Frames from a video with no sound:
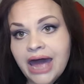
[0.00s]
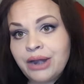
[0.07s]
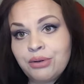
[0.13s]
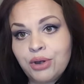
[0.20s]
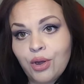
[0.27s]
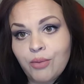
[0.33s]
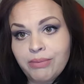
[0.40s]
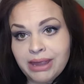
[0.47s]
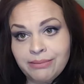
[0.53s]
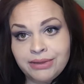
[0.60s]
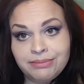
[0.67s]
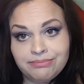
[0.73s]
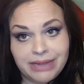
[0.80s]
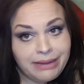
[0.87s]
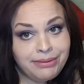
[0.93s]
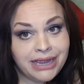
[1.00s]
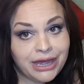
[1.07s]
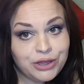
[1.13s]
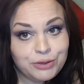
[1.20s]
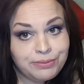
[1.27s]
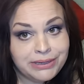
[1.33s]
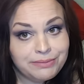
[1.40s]
I don't know, maybe, maybe
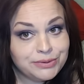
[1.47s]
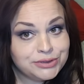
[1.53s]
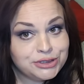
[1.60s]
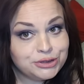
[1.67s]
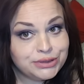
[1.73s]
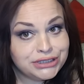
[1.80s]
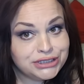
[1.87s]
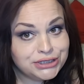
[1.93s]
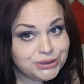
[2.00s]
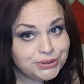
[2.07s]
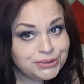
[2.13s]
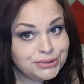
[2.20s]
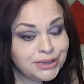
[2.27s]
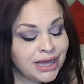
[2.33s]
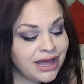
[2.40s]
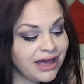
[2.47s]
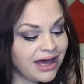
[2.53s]
other people do it too.